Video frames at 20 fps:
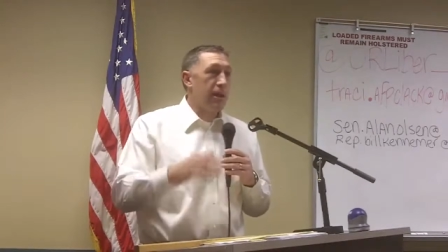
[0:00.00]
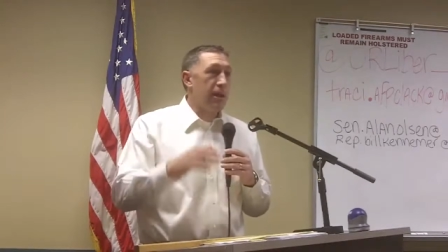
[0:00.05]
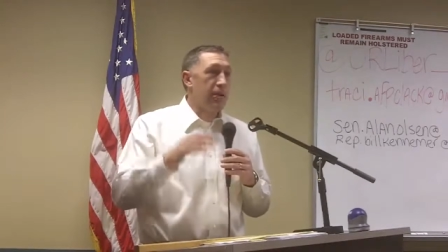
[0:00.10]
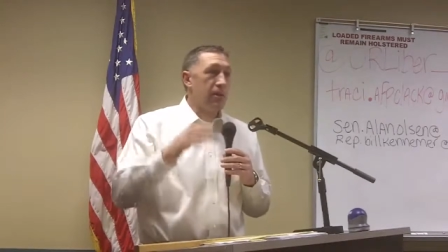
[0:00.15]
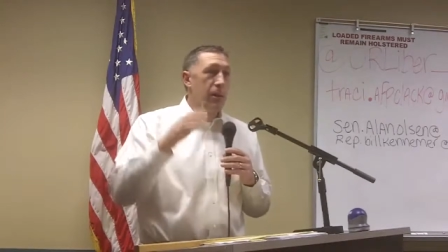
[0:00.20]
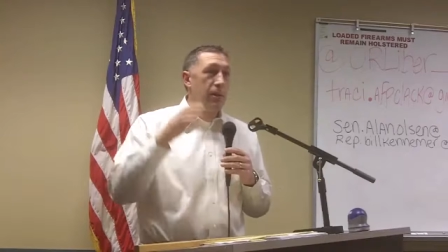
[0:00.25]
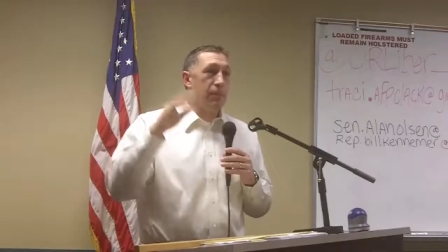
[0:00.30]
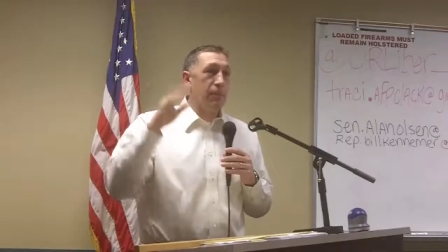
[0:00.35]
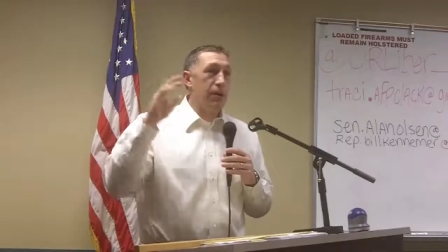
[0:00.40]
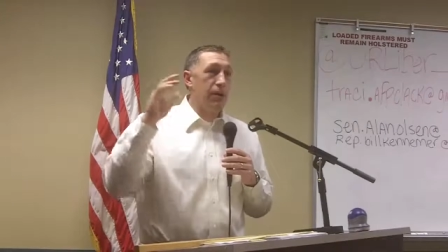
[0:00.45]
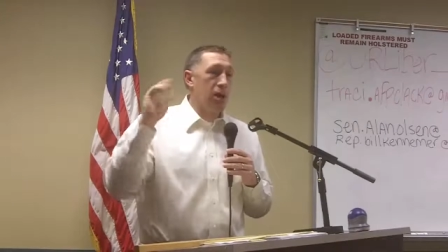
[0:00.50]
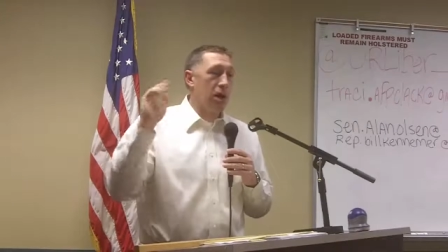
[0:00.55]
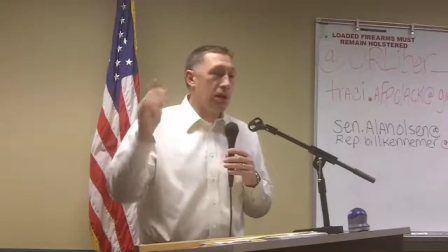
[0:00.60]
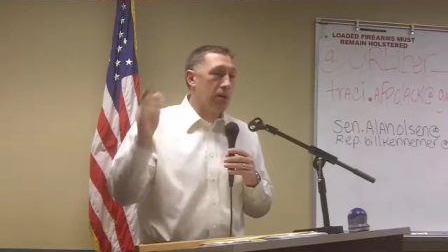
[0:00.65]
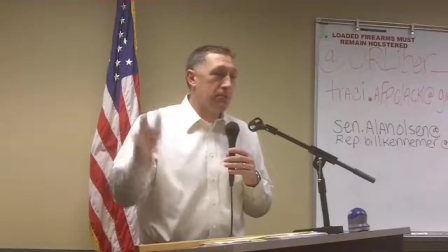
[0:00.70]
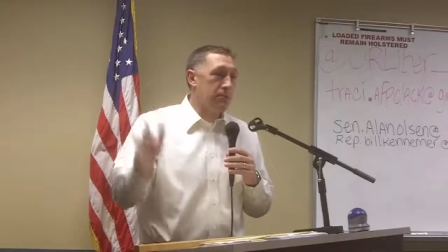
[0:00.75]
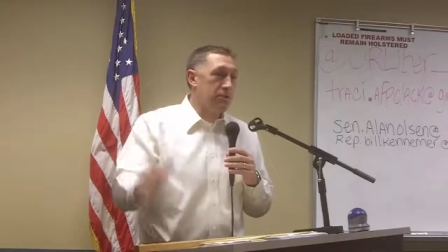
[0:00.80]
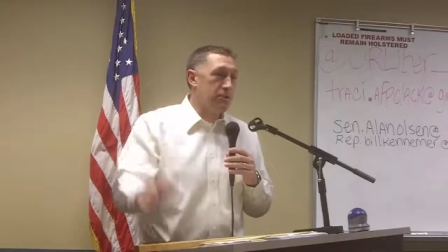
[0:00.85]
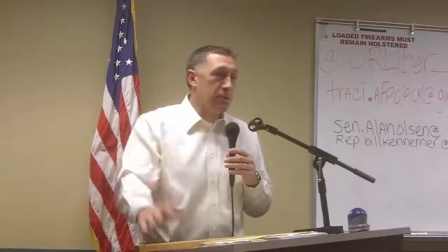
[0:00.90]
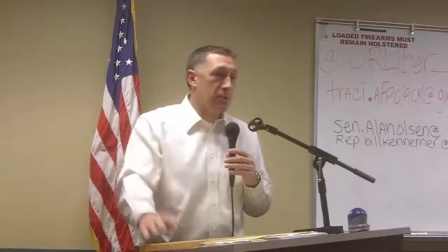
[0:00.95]
that are up in
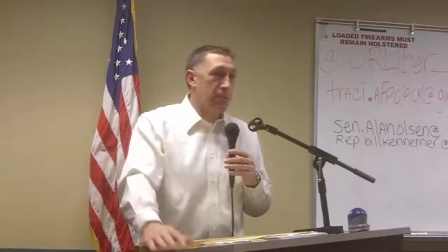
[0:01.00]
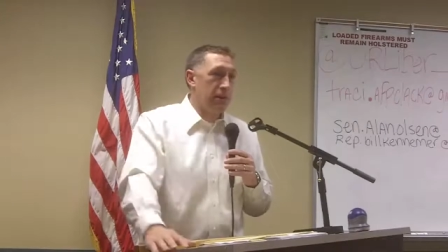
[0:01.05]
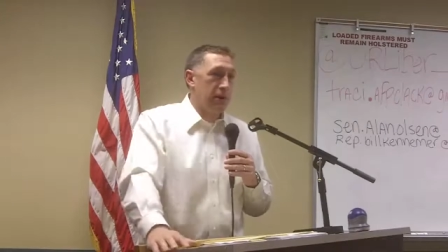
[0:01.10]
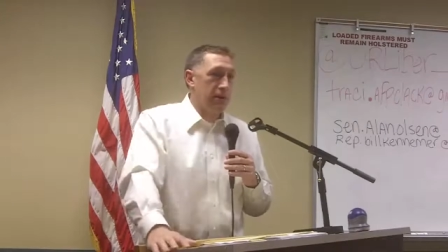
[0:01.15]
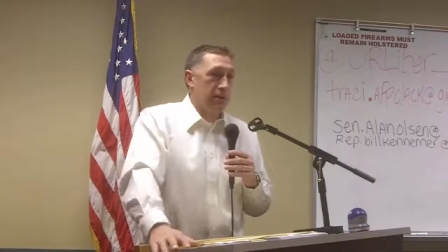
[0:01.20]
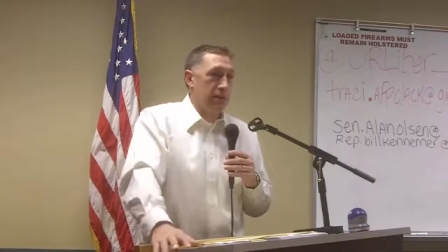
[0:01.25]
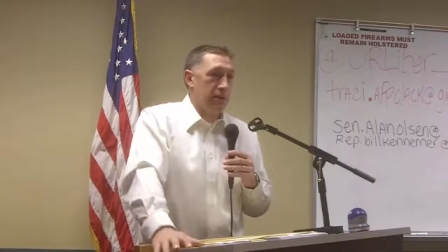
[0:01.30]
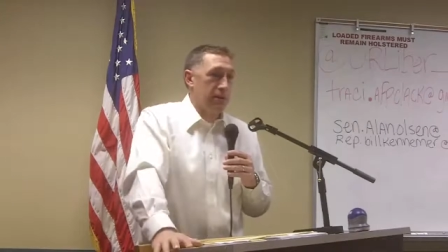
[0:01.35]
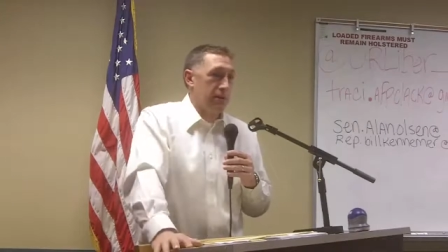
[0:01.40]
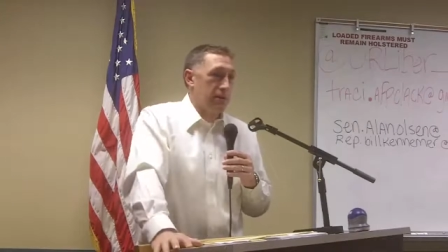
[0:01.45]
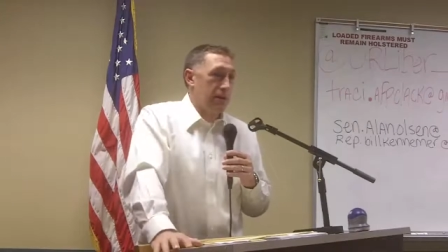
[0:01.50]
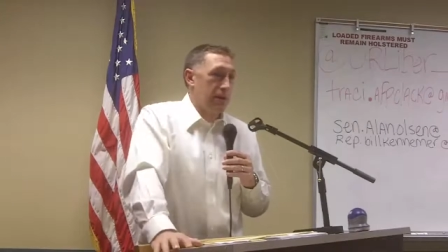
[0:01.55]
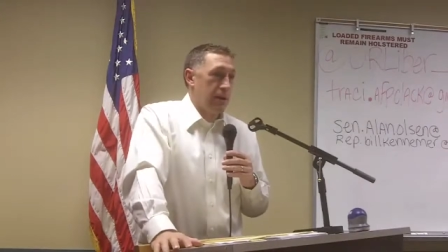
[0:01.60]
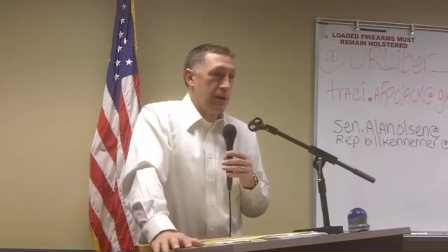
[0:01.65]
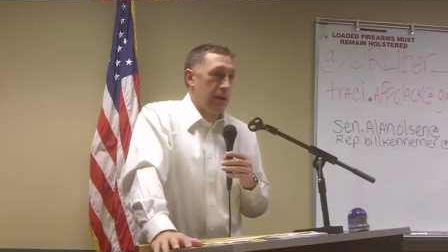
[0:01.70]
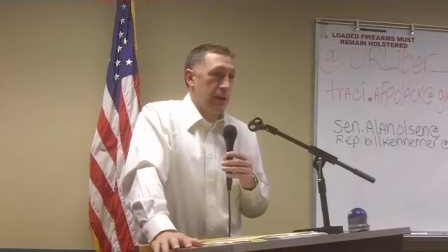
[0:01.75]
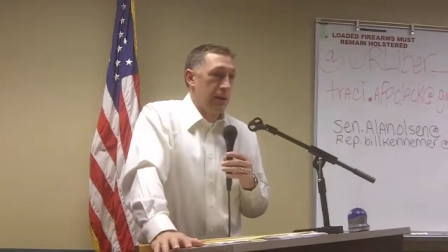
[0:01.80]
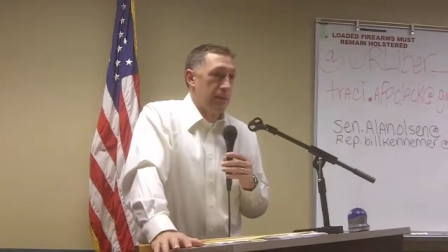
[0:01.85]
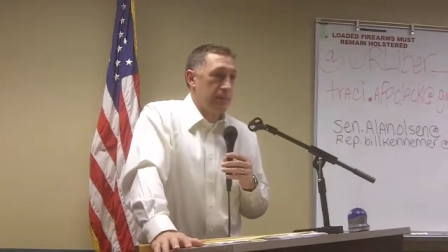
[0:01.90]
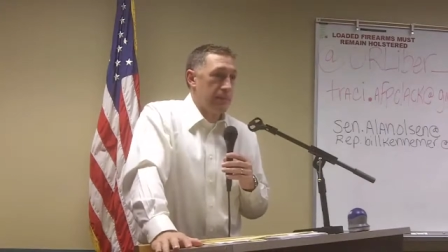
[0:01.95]
arms about the
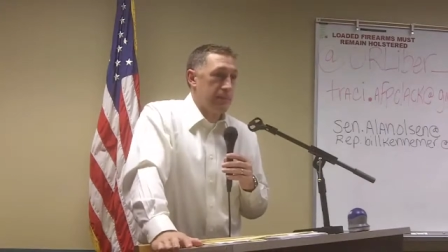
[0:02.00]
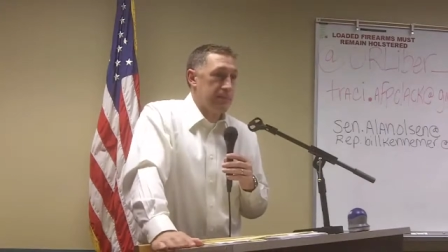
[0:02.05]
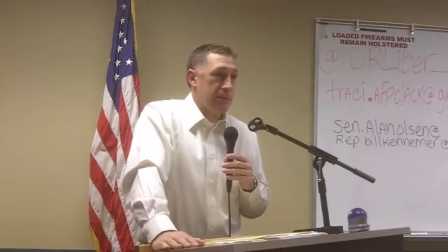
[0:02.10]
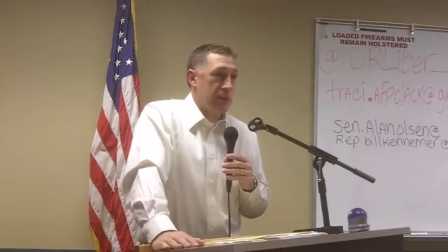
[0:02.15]
uh,